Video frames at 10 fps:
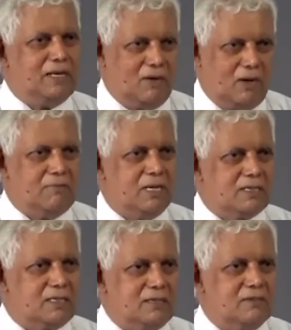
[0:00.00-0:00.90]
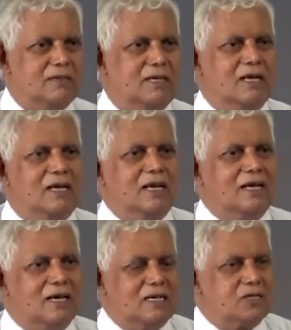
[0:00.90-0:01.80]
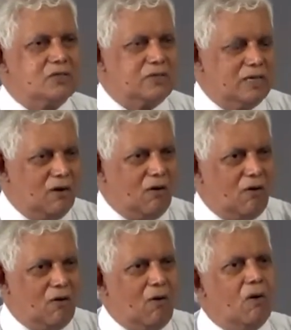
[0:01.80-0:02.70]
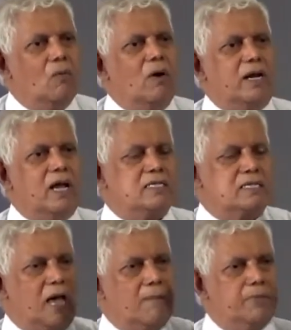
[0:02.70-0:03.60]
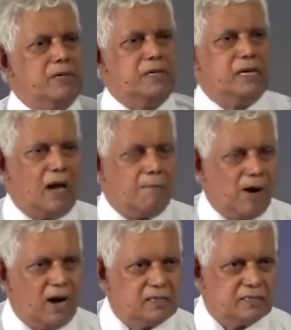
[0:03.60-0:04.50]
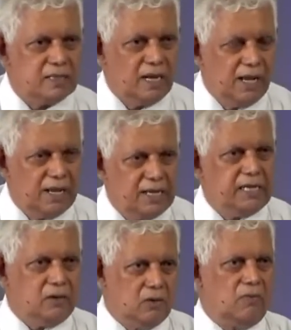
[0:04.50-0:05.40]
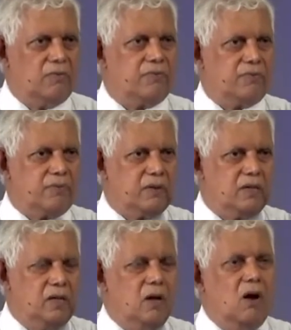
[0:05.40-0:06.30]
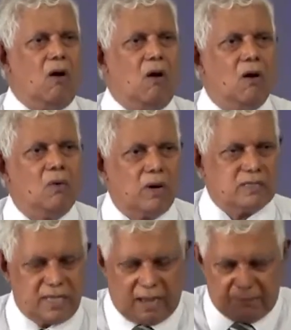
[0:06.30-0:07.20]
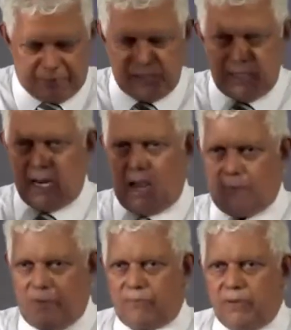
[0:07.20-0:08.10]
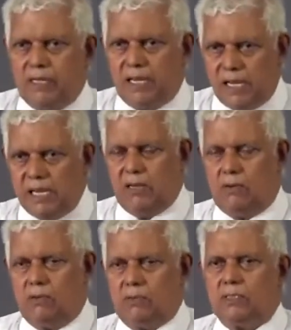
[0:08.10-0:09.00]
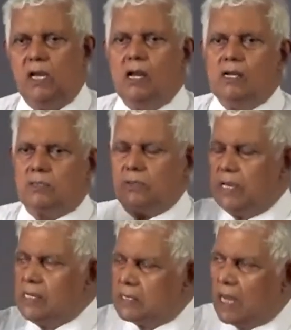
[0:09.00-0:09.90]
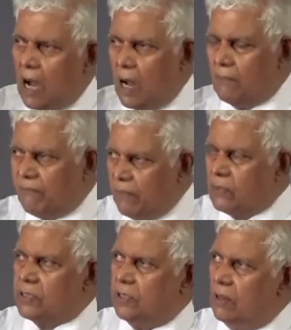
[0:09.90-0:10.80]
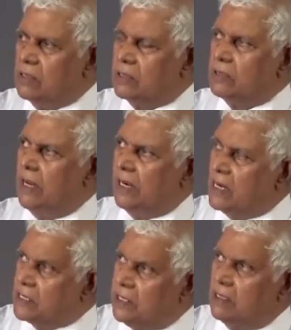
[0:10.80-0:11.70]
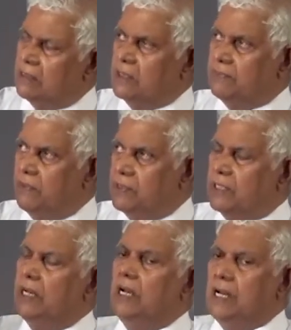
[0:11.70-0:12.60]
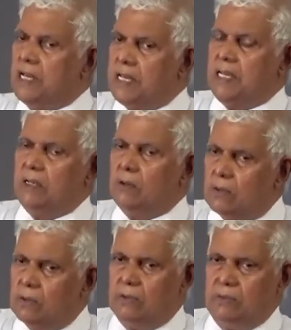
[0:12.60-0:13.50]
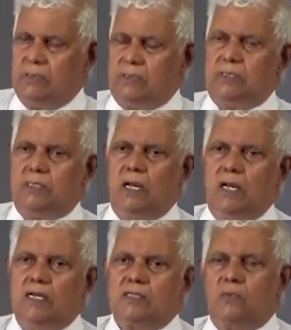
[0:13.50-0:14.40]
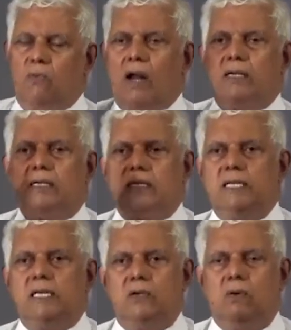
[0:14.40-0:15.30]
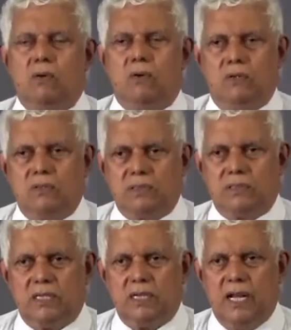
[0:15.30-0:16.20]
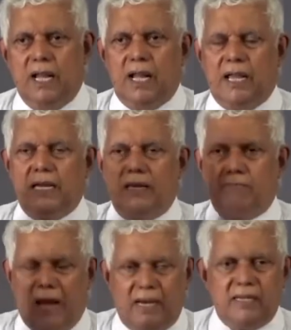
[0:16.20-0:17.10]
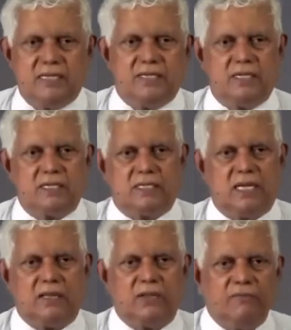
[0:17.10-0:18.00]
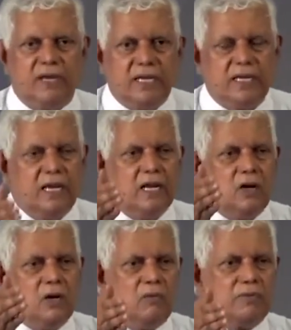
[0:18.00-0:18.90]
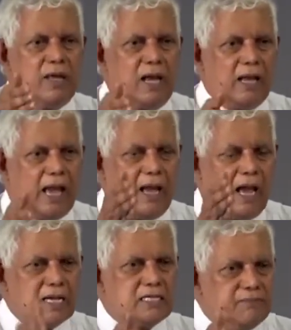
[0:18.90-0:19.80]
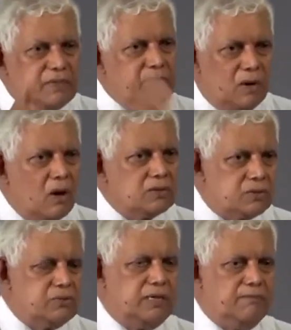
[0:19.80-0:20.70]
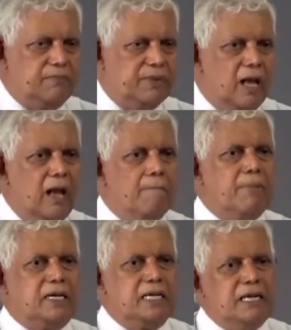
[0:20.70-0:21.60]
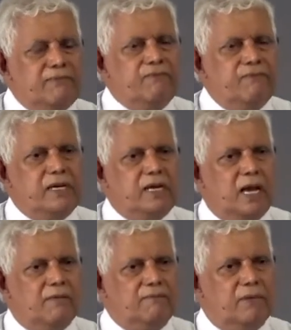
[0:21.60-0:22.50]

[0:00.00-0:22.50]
God bless you. So all what has happened in our past, He owns. All what's happening in our present, He owns. So His, our future also, and our children's future, He owns. So what He owns, He manages the way, as if it belongs to Him. But if we have